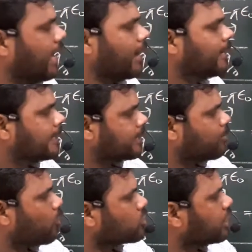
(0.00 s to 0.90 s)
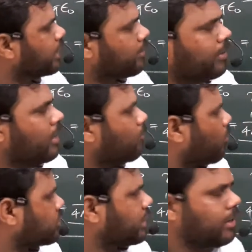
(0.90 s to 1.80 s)
here the positive
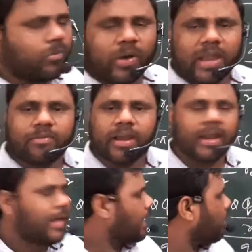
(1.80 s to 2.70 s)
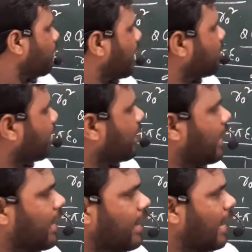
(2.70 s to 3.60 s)
whenever
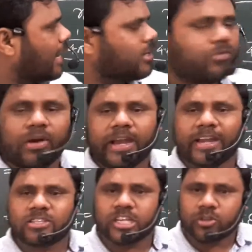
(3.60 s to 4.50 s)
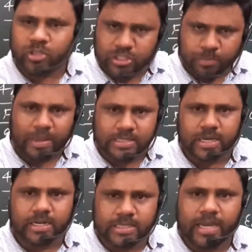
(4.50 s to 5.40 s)
a electric field intensity is
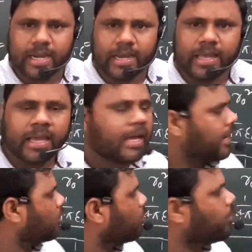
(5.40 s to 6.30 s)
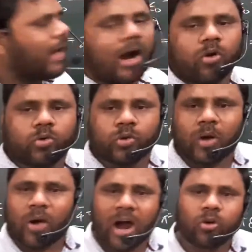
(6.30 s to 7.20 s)
measured, generally it would be
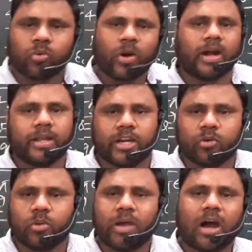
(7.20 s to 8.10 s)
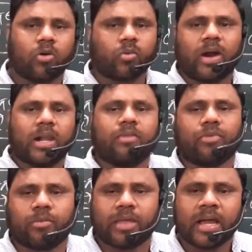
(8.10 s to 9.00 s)
outward. It will be outwardly
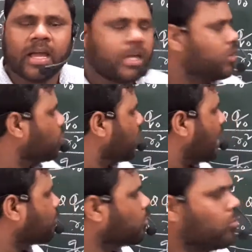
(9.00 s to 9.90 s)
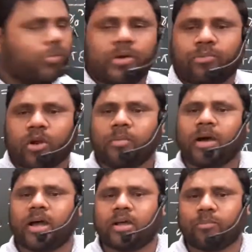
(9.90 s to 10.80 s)
from the, you have to move from
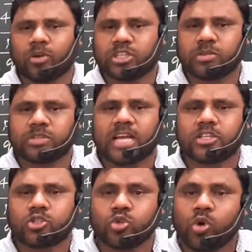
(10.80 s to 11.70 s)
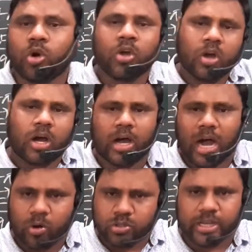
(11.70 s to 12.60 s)
a positive charge to
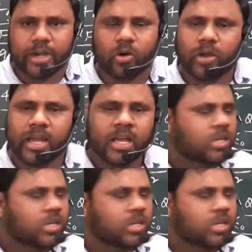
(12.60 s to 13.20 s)
outside. Okay,